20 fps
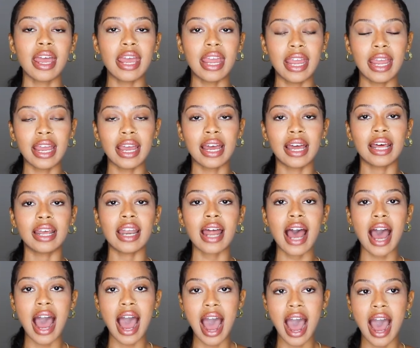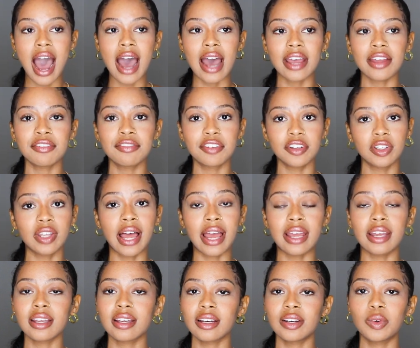and I feel
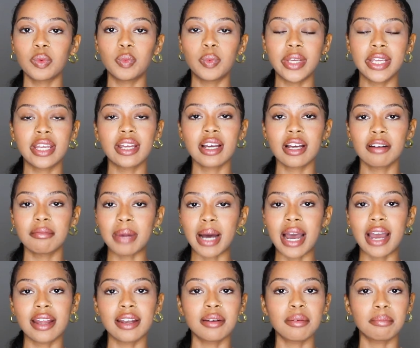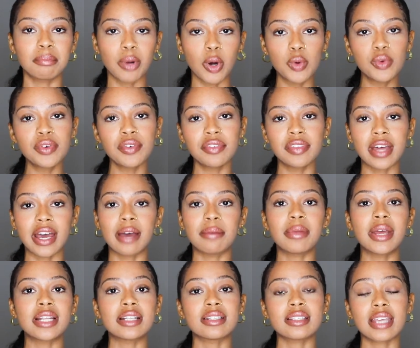like we can combine both of
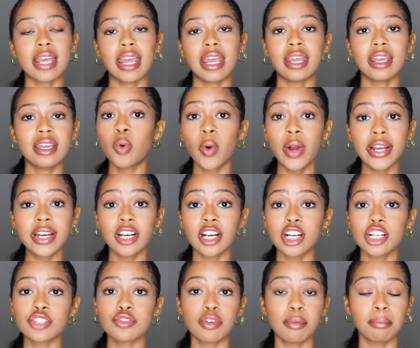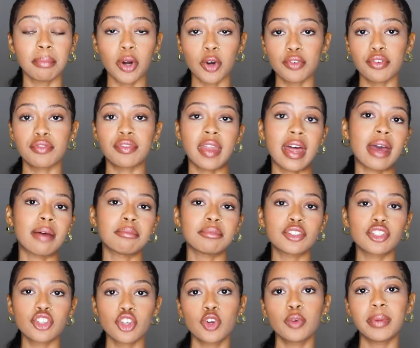them and take pointers from both of
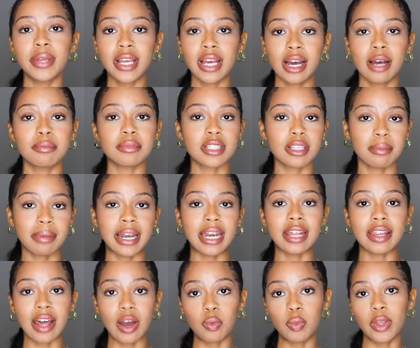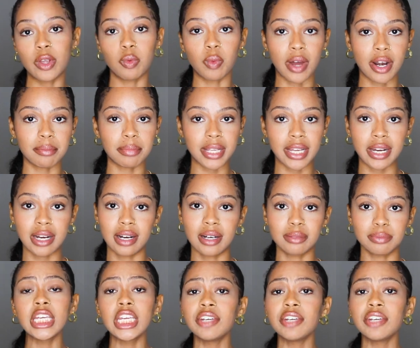them to become somebody that we want to become.